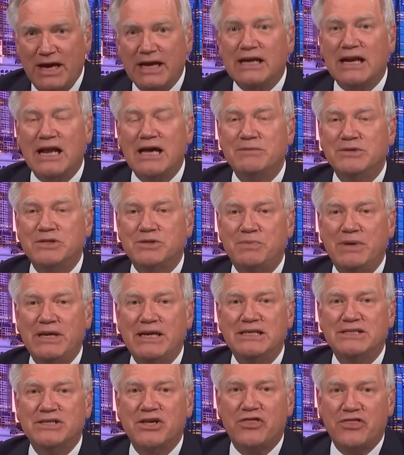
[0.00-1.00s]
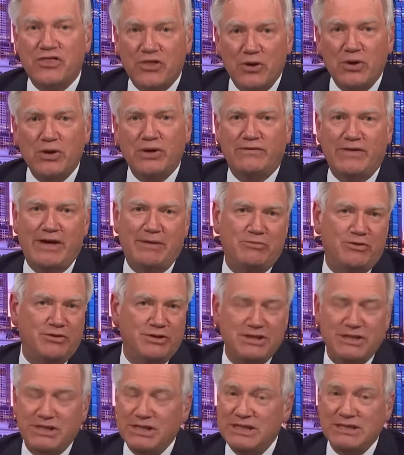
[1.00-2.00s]
they claim as many as a third of
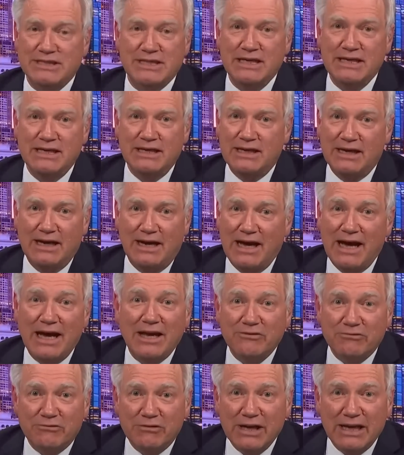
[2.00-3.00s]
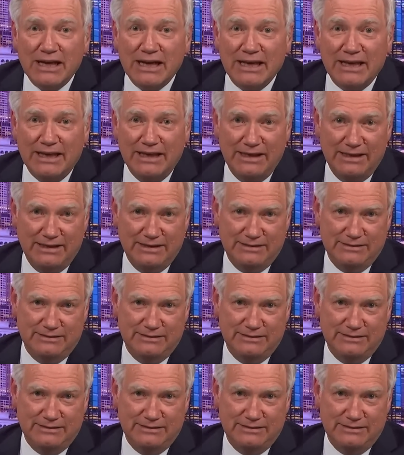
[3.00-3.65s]
Aborigines aren't really.